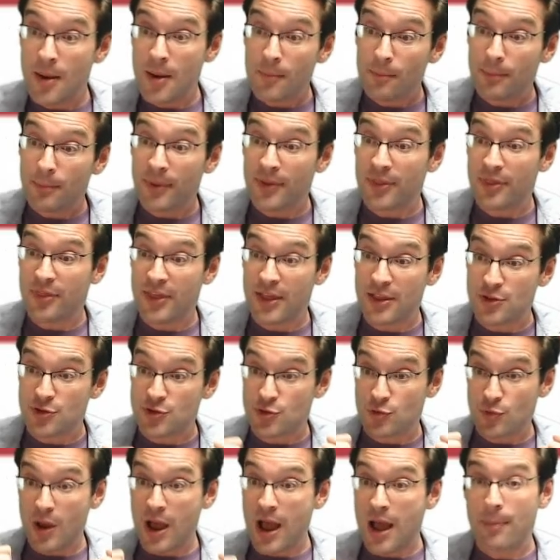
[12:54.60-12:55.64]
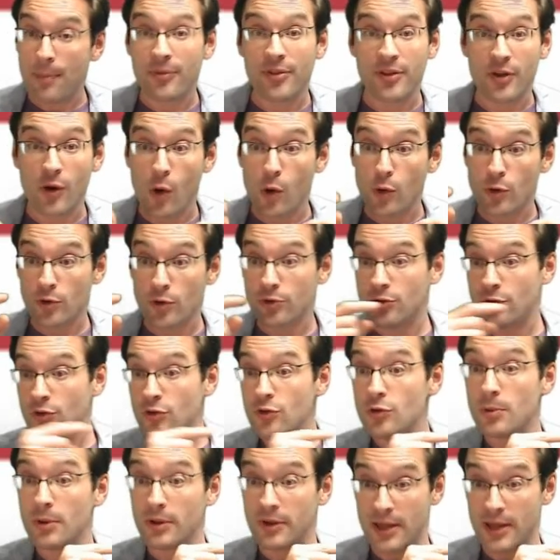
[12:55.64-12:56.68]
but then drop the order
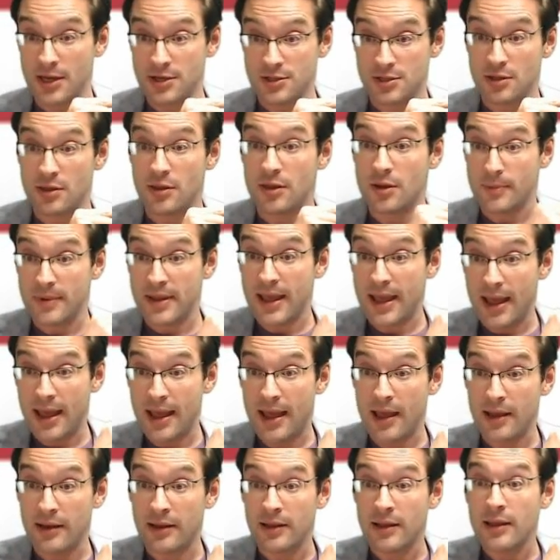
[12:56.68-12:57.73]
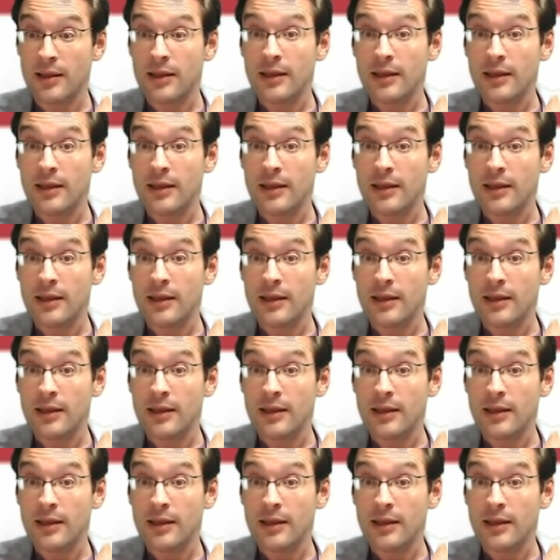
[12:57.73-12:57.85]
2 relation that we had